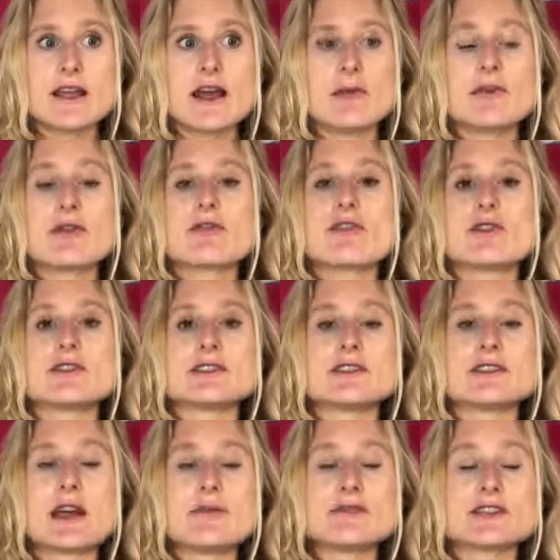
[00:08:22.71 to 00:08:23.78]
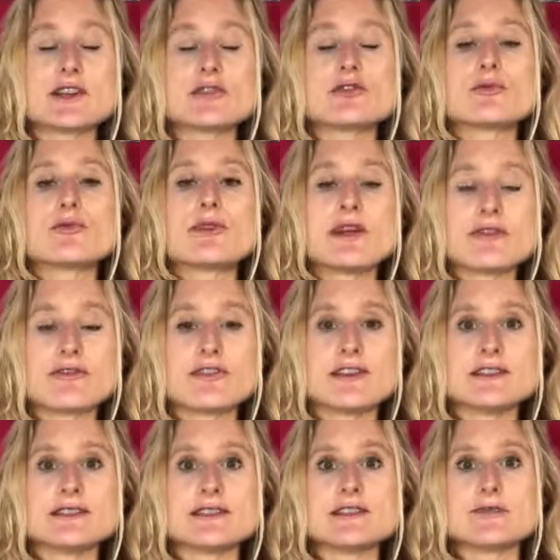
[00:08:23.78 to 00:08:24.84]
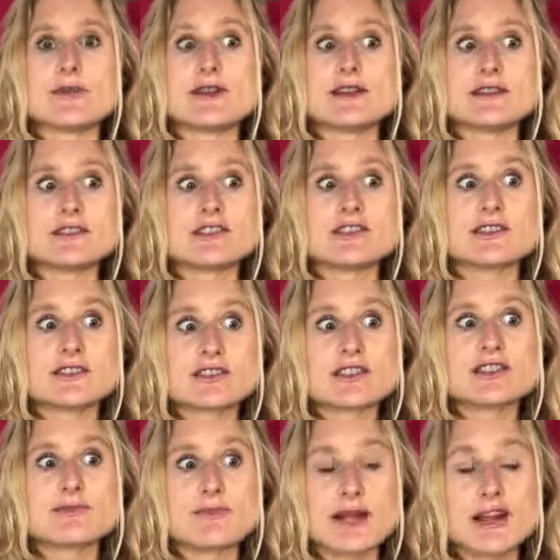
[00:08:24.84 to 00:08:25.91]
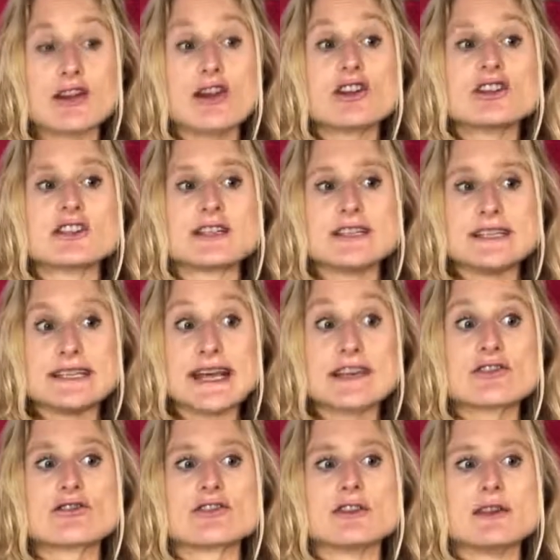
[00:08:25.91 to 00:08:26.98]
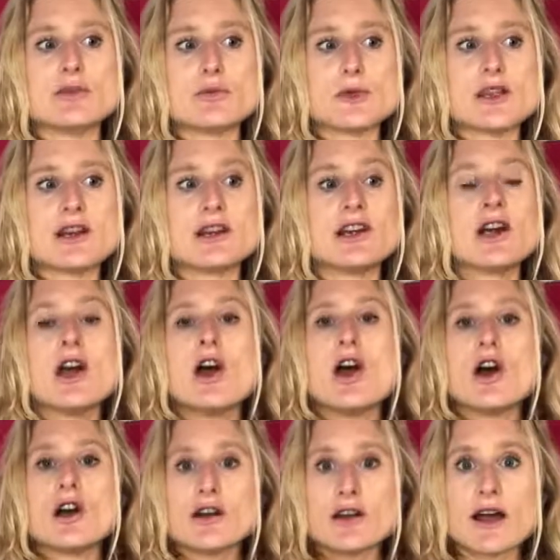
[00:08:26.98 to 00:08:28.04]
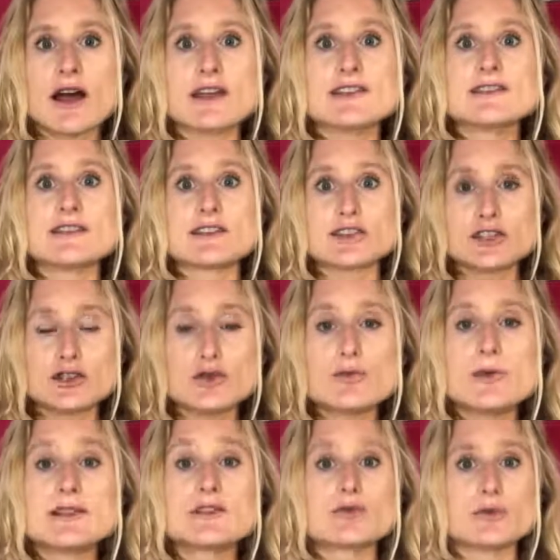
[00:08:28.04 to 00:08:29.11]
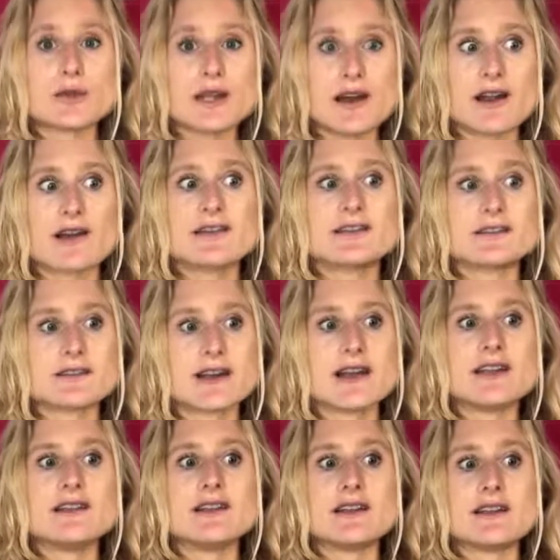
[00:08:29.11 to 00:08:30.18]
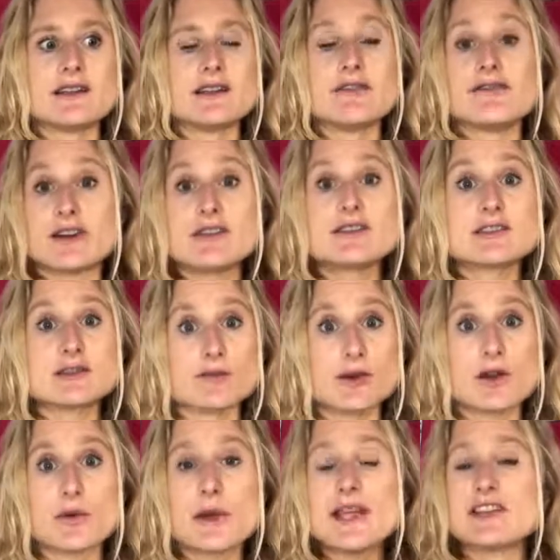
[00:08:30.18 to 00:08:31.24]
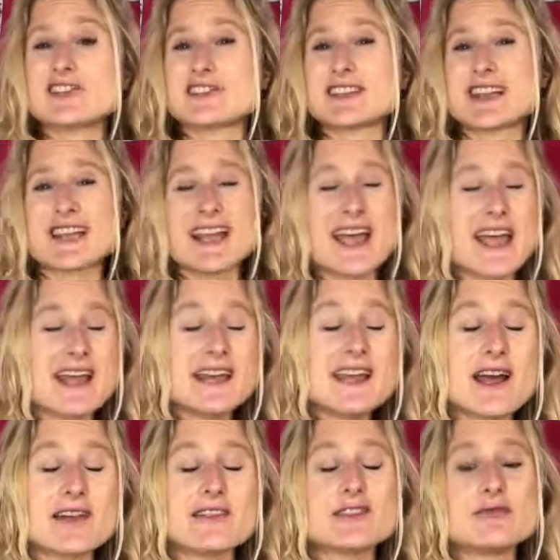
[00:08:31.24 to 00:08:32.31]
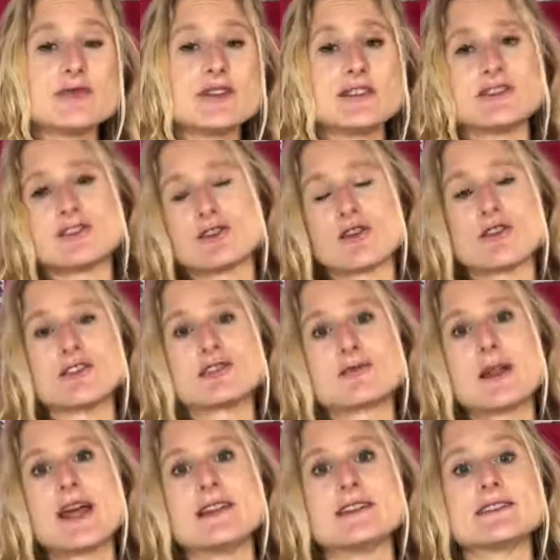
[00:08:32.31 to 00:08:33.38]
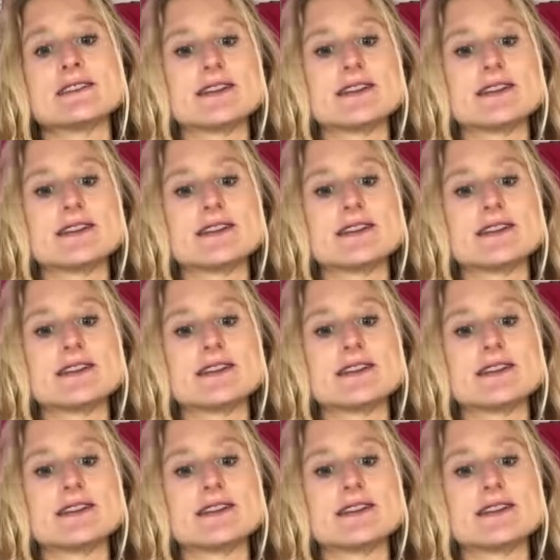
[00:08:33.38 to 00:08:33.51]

I mean, of course, it comes down to preferences, but just biologically, naturally, we are, us as humans, we are designed in a very similar way, just like any other species on this planet.